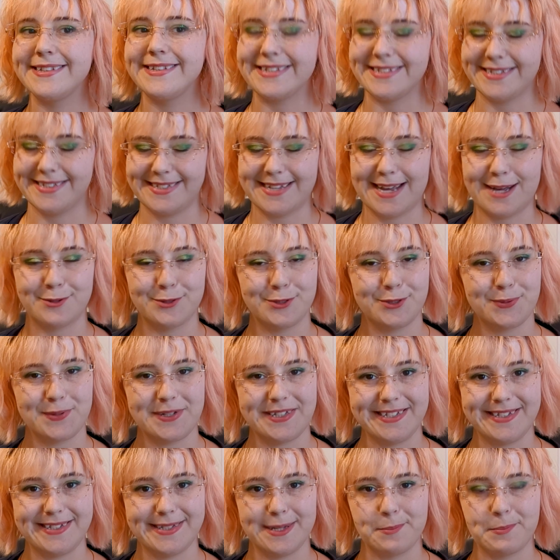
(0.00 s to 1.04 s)
This sounds
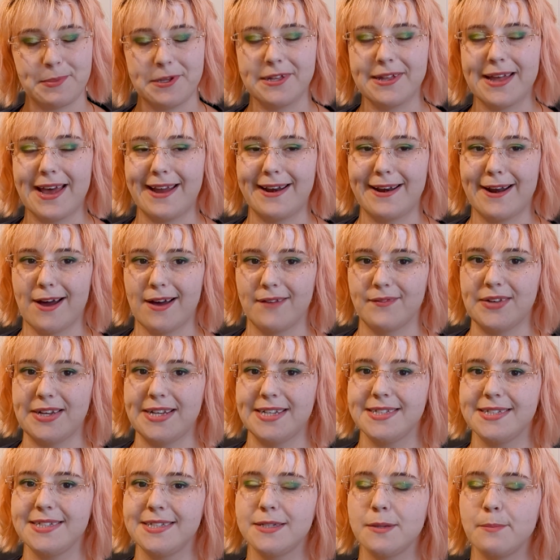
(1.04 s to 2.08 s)
really simple and
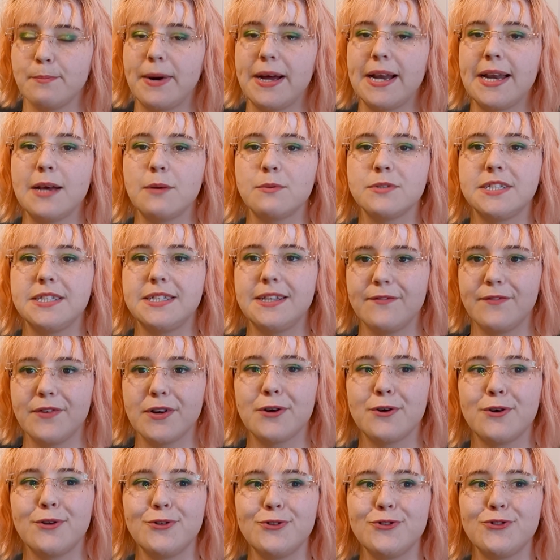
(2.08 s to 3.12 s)
obvious, but it was
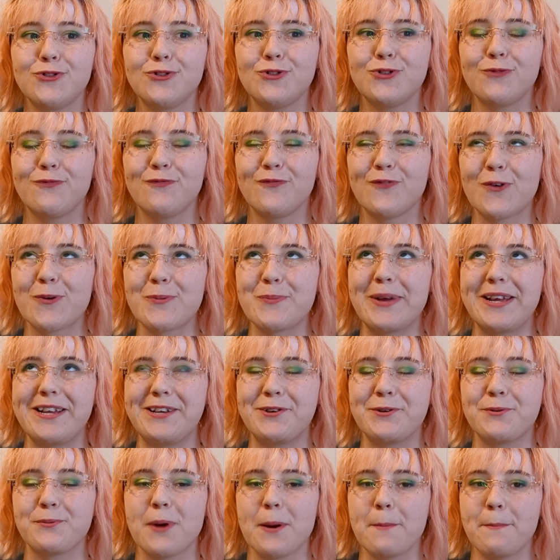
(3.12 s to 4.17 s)
difficult for me
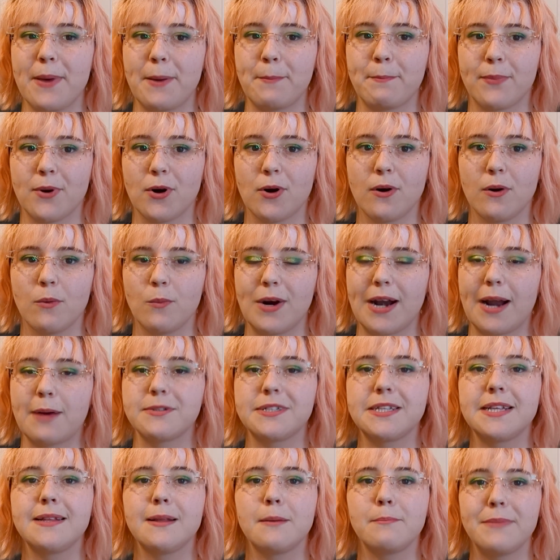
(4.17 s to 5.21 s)
to remember when I
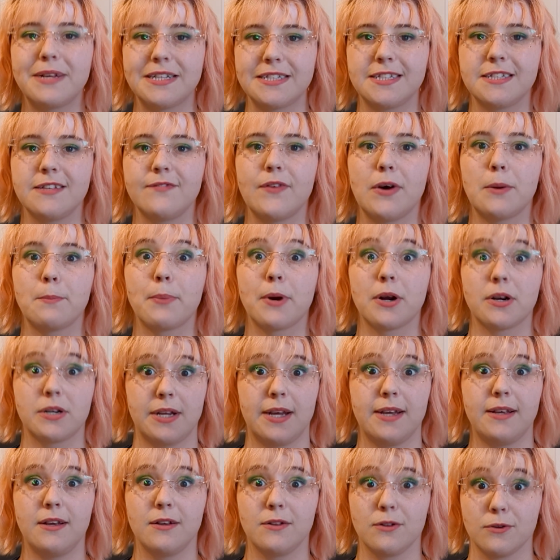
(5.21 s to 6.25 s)
was in the midst of a
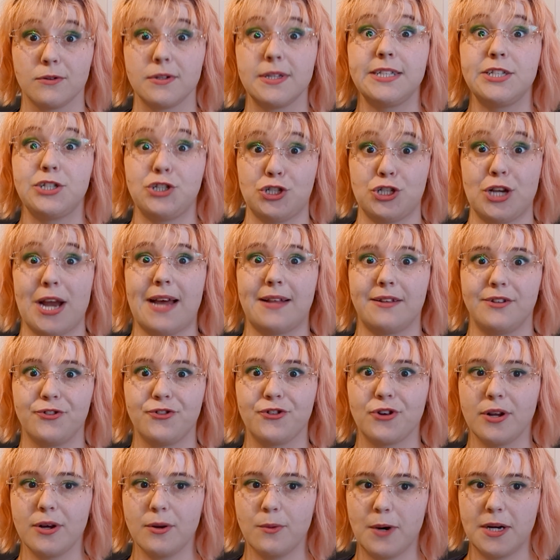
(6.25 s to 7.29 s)
particularly
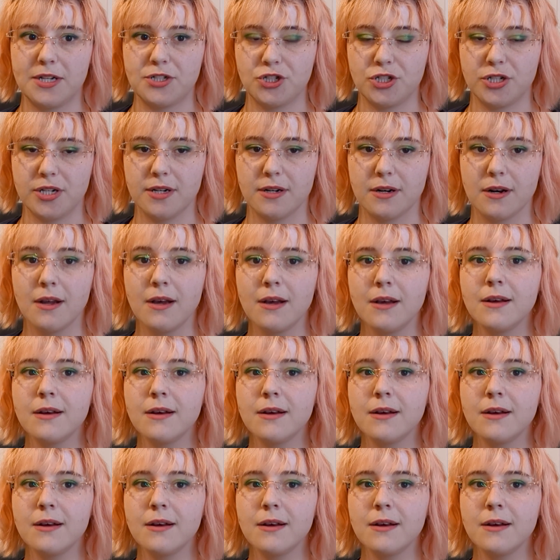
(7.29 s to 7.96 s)
challenging question.